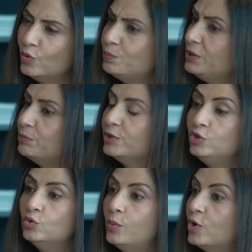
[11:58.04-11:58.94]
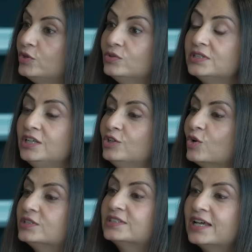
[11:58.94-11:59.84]
own people. You want to see
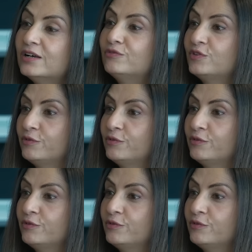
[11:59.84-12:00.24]
yourself